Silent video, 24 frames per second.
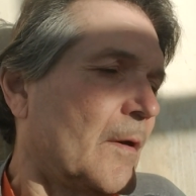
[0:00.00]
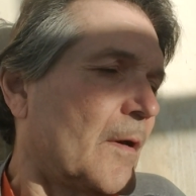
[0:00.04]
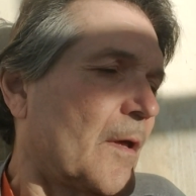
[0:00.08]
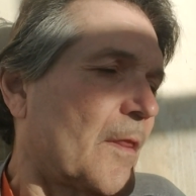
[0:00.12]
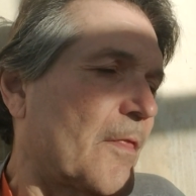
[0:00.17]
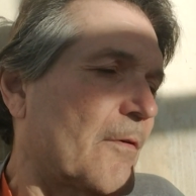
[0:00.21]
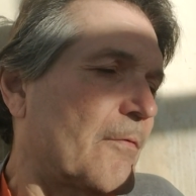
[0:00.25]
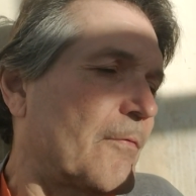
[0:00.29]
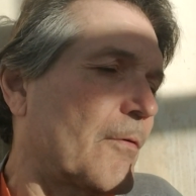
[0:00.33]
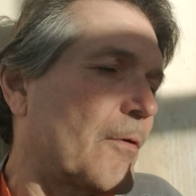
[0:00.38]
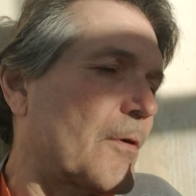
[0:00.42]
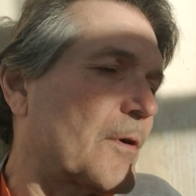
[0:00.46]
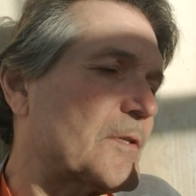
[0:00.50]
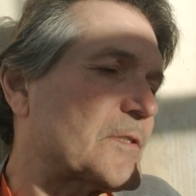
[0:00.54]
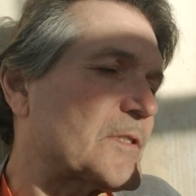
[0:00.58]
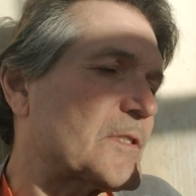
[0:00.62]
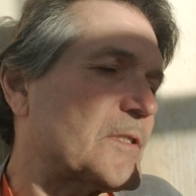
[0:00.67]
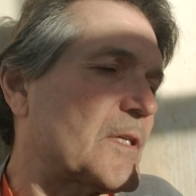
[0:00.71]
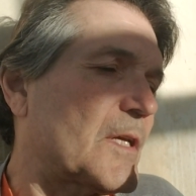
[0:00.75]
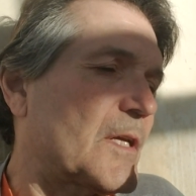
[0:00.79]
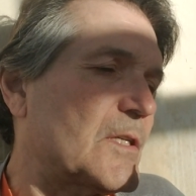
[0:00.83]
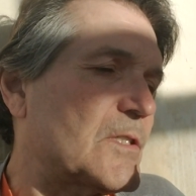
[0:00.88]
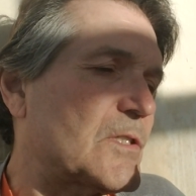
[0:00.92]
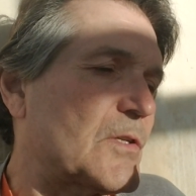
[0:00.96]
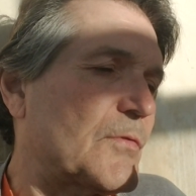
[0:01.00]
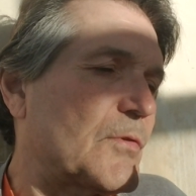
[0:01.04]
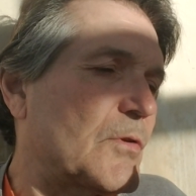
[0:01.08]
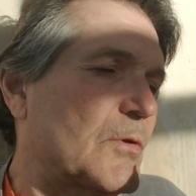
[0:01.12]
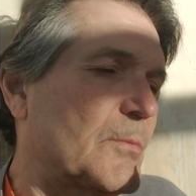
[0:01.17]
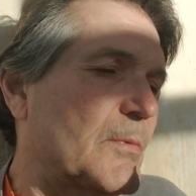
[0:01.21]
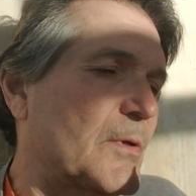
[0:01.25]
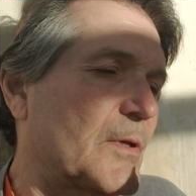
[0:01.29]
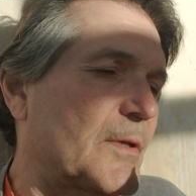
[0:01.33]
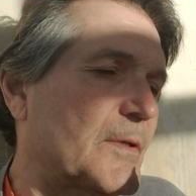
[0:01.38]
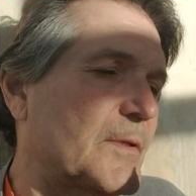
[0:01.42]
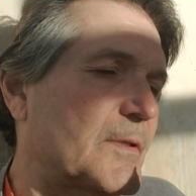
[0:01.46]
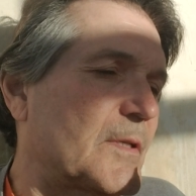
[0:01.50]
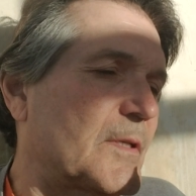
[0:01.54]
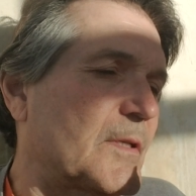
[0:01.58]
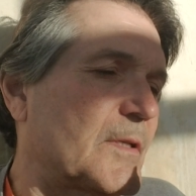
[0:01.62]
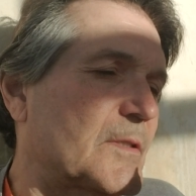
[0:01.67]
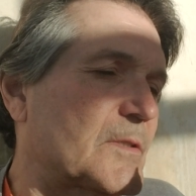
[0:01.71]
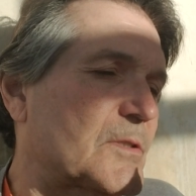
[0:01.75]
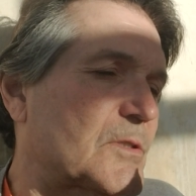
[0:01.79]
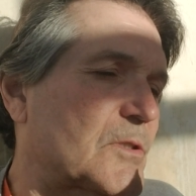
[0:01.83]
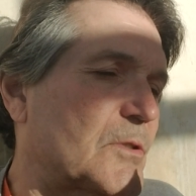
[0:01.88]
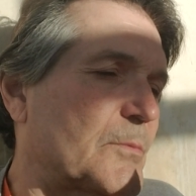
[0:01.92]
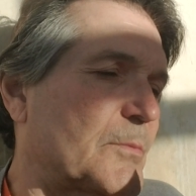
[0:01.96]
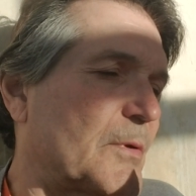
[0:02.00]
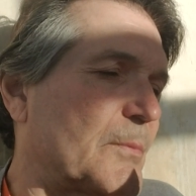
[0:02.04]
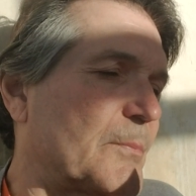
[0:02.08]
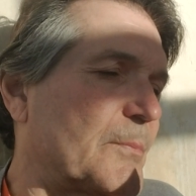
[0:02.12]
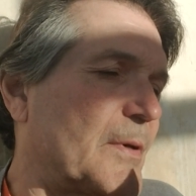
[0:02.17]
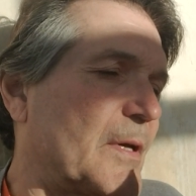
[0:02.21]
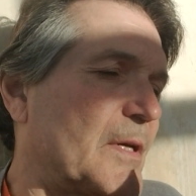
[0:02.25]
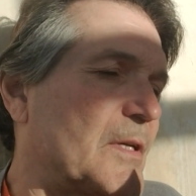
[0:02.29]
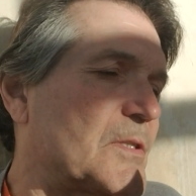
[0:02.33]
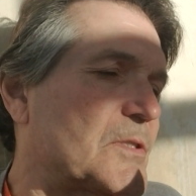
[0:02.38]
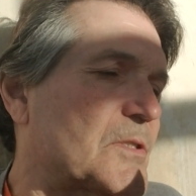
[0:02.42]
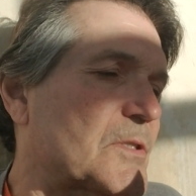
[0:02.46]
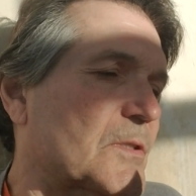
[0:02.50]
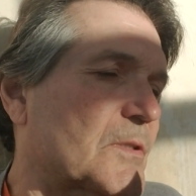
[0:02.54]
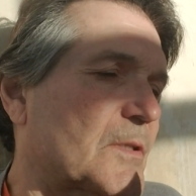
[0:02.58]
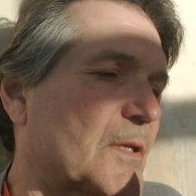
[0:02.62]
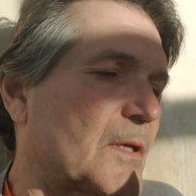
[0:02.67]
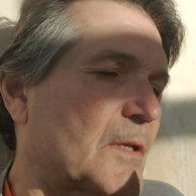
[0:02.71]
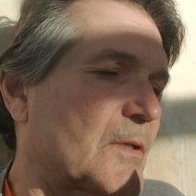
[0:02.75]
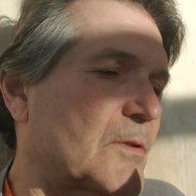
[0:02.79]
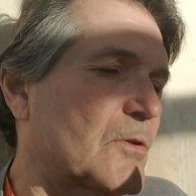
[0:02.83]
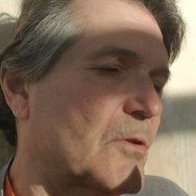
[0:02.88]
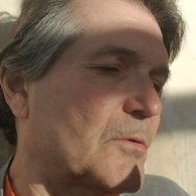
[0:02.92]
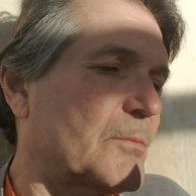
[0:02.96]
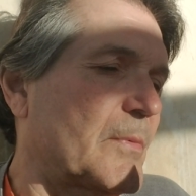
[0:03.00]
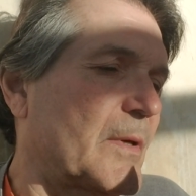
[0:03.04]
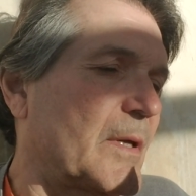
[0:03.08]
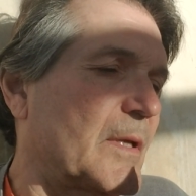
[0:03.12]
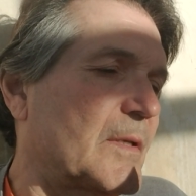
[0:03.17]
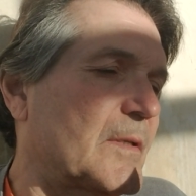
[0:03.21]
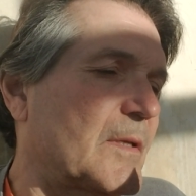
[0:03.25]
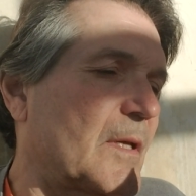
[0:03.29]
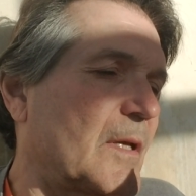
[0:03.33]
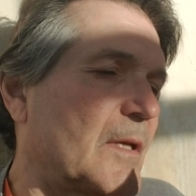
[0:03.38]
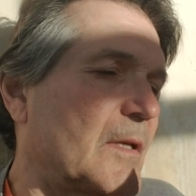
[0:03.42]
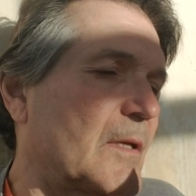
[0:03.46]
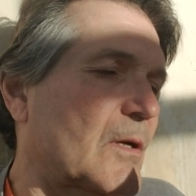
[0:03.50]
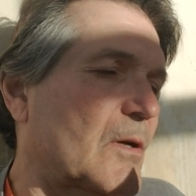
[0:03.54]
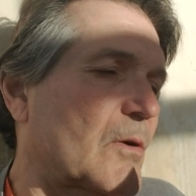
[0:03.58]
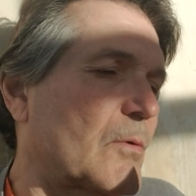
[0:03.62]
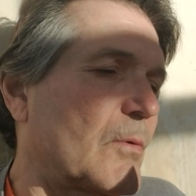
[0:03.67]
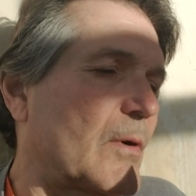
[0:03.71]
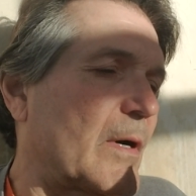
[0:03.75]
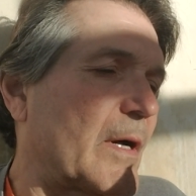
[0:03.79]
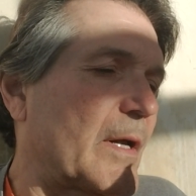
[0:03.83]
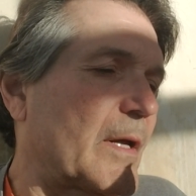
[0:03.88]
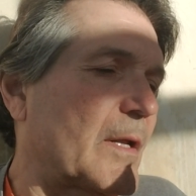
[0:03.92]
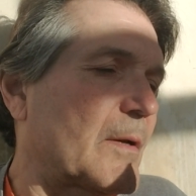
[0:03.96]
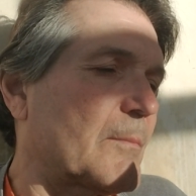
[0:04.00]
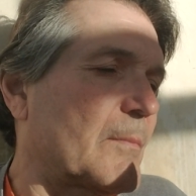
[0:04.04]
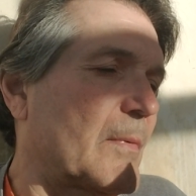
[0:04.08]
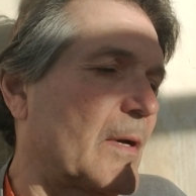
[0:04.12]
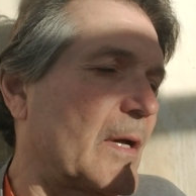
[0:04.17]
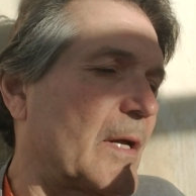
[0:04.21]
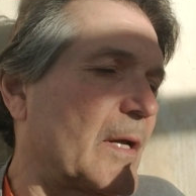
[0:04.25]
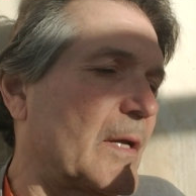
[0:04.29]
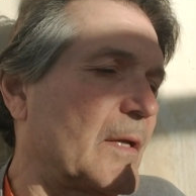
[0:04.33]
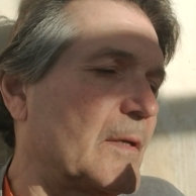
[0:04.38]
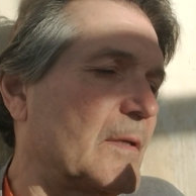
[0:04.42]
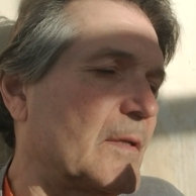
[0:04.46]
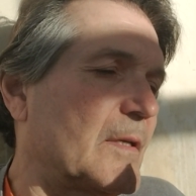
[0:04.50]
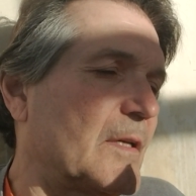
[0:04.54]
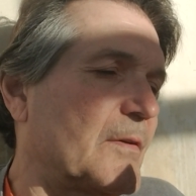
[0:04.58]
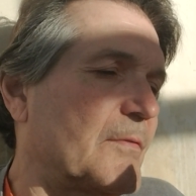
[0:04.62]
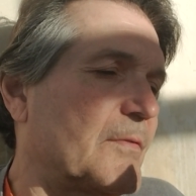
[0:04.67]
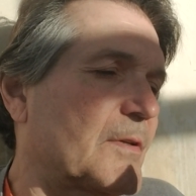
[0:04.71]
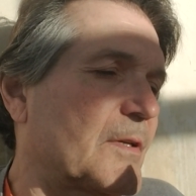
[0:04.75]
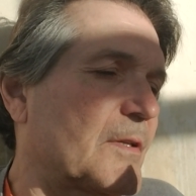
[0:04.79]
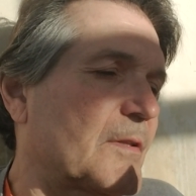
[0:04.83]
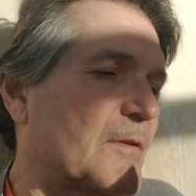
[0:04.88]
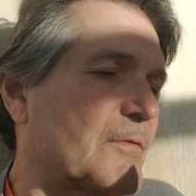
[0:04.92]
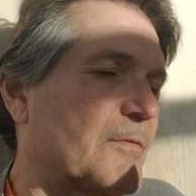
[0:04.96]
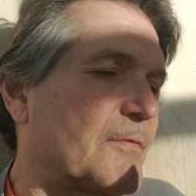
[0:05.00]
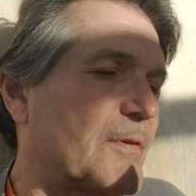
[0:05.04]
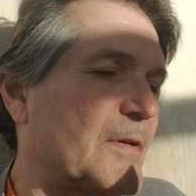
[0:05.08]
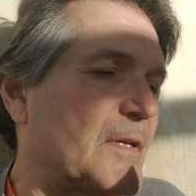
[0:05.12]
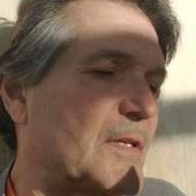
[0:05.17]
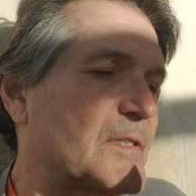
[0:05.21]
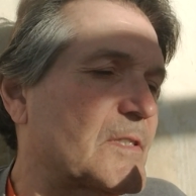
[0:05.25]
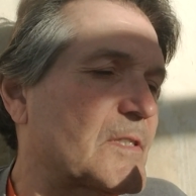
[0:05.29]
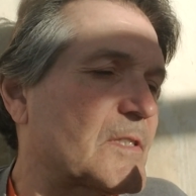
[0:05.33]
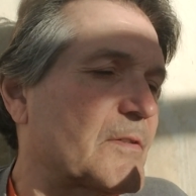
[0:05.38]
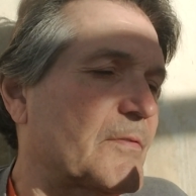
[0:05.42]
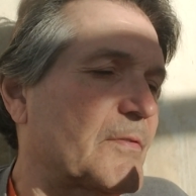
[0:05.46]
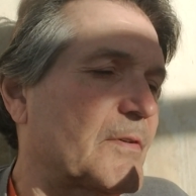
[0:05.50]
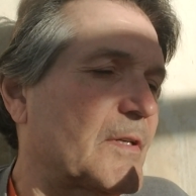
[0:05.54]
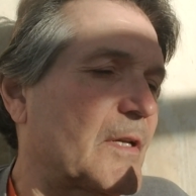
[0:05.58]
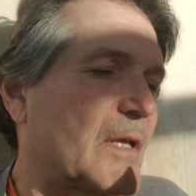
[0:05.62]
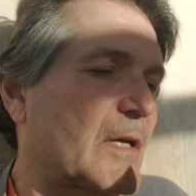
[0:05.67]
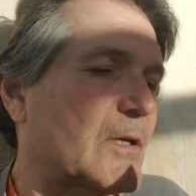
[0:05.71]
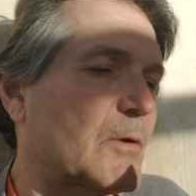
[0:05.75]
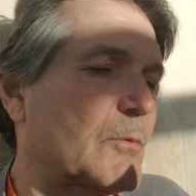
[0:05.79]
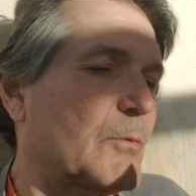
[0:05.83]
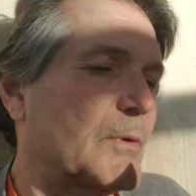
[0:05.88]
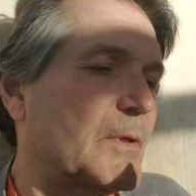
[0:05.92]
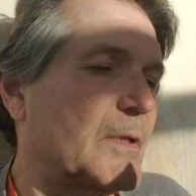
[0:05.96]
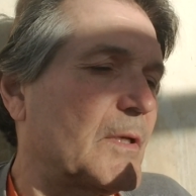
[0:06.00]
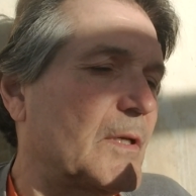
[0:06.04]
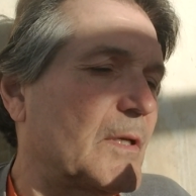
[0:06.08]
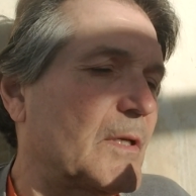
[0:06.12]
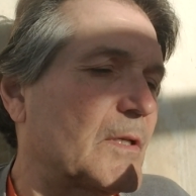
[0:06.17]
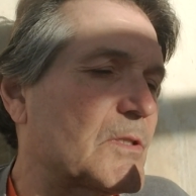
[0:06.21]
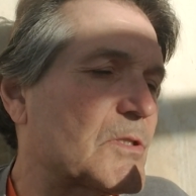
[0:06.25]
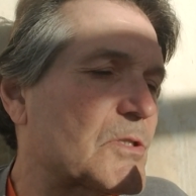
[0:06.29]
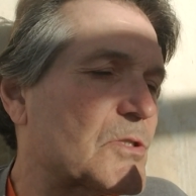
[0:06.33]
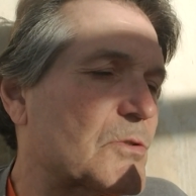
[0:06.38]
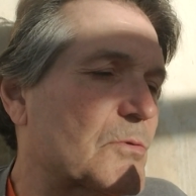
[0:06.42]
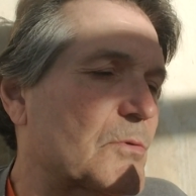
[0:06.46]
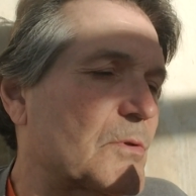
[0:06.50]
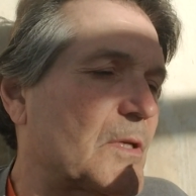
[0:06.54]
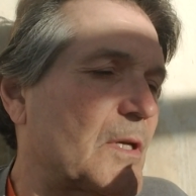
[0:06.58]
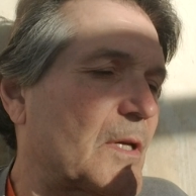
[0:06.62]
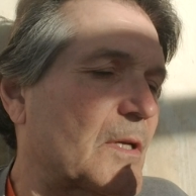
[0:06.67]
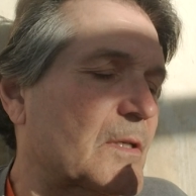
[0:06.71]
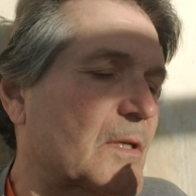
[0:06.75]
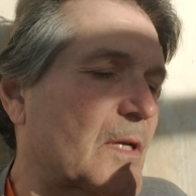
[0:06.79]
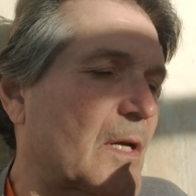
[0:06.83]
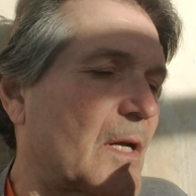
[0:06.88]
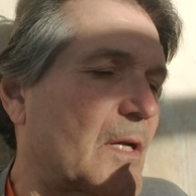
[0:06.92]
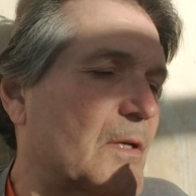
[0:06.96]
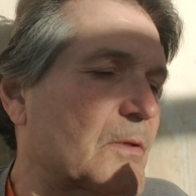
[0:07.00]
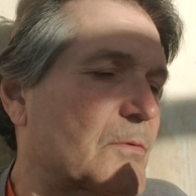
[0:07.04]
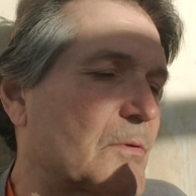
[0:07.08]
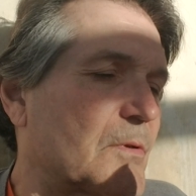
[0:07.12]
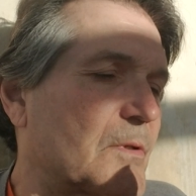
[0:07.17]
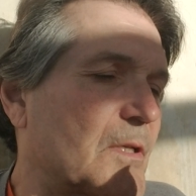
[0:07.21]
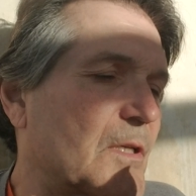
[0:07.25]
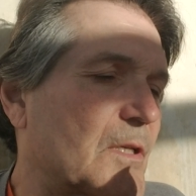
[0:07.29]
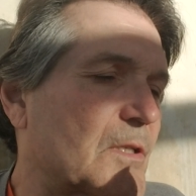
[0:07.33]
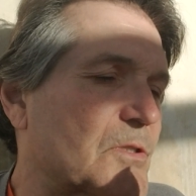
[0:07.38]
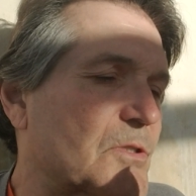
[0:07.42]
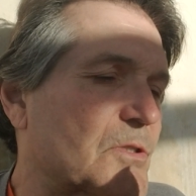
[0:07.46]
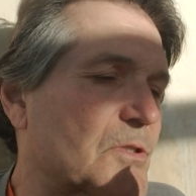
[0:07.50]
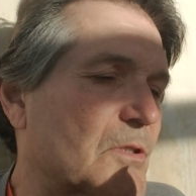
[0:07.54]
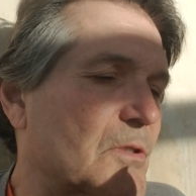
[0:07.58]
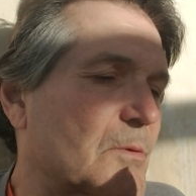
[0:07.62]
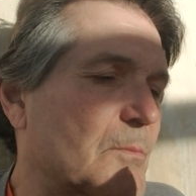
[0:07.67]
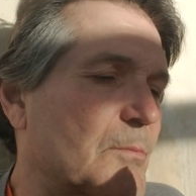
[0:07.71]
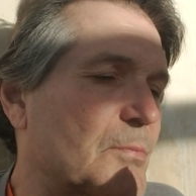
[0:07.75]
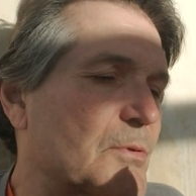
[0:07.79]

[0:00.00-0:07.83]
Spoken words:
The fourth stage of humility is to be patient and to maintain a quiet mind, even in the face of inequity, injury, and contradiction,